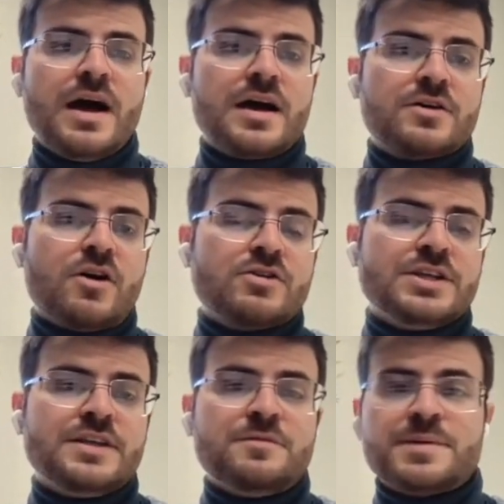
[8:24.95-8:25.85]
a
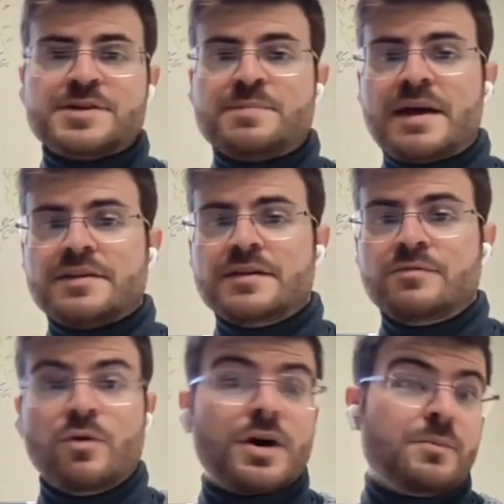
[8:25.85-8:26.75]
cognitive perspective
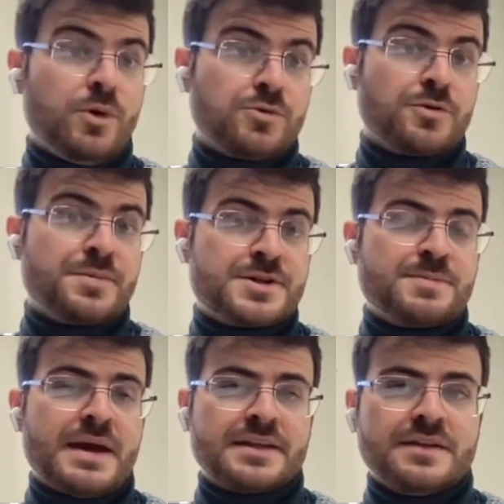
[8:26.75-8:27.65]
or a motor
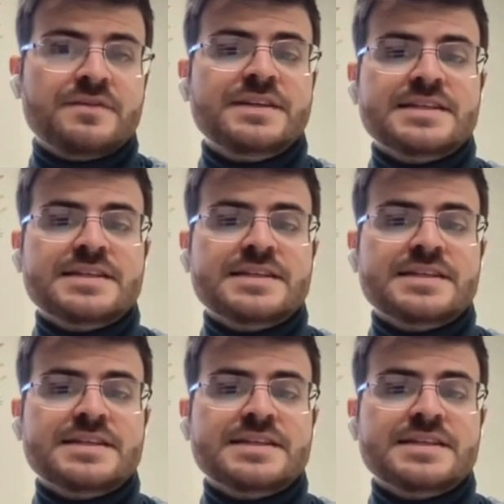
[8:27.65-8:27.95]
perspective,